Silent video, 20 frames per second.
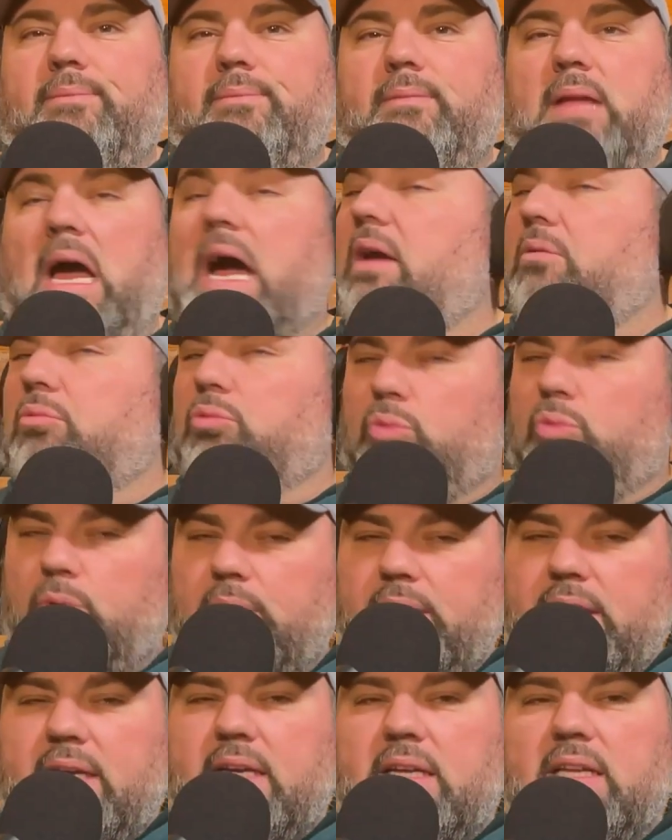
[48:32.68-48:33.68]
I
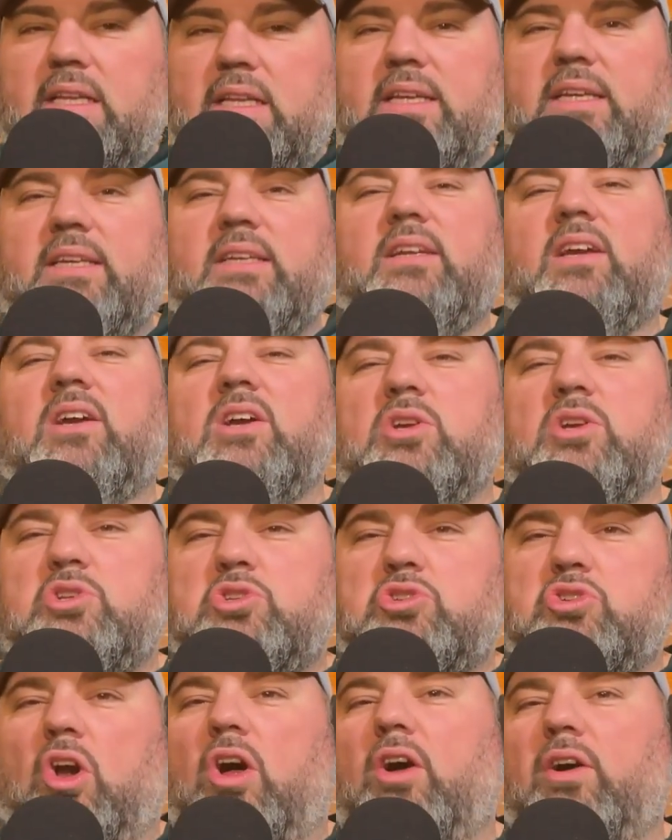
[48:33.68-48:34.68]
really
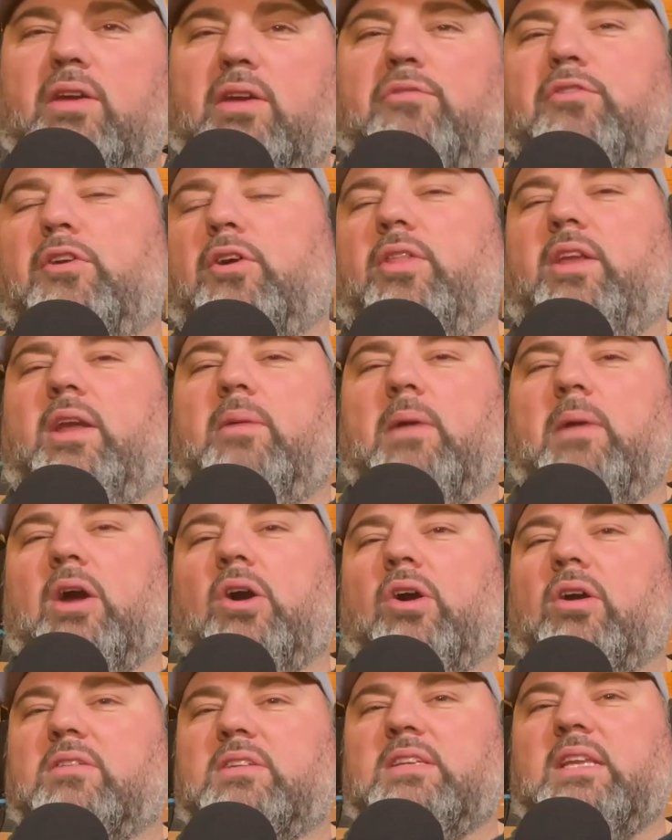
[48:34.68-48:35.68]
strongly feel that in my
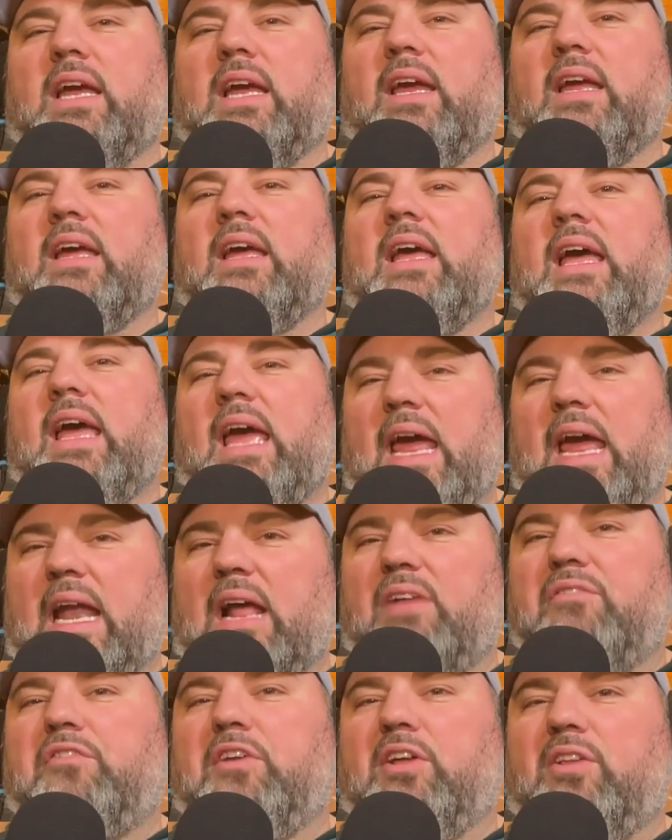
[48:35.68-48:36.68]
heart today, and
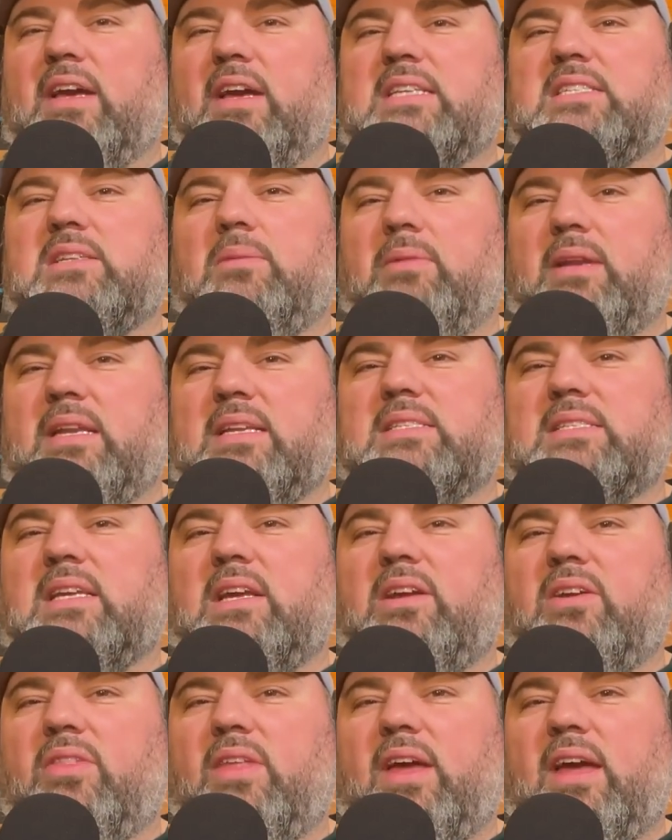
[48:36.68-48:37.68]
I feel like someone needs to
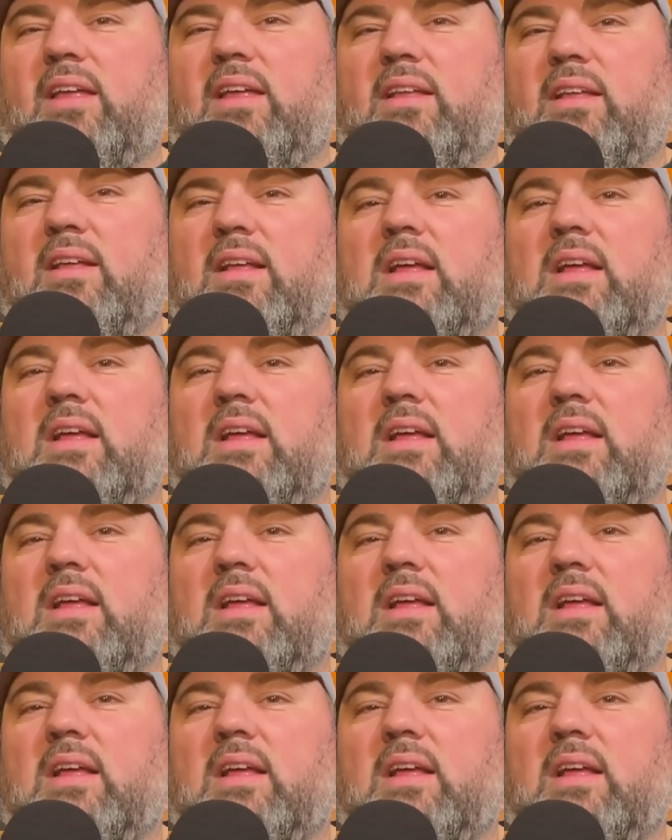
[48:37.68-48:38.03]
hear that.